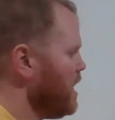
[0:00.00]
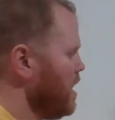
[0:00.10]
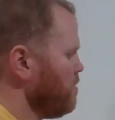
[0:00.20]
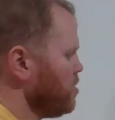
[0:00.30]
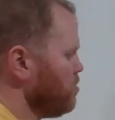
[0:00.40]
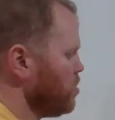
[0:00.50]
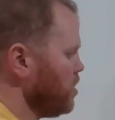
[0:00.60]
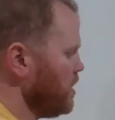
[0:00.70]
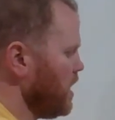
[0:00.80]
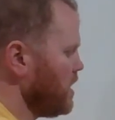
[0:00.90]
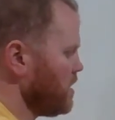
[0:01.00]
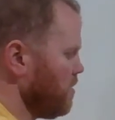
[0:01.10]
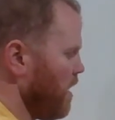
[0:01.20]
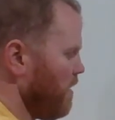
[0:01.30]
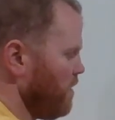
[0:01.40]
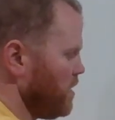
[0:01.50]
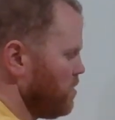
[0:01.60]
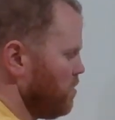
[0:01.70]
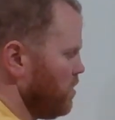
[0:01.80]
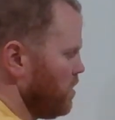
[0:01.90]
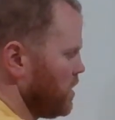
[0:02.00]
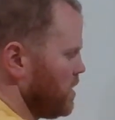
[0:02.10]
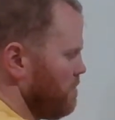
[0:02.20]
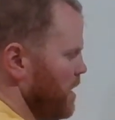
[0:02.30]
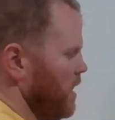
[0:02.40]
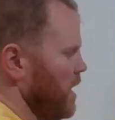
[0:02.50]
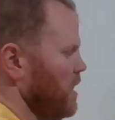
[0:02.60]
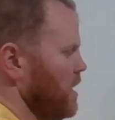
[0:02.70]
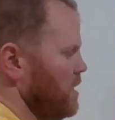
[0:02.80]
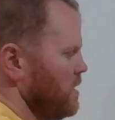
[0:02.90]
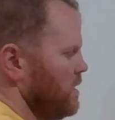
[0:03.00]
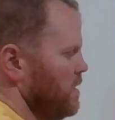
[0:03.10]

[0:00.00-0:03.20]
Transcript: and what you should get is a graph that sort of looks something like this.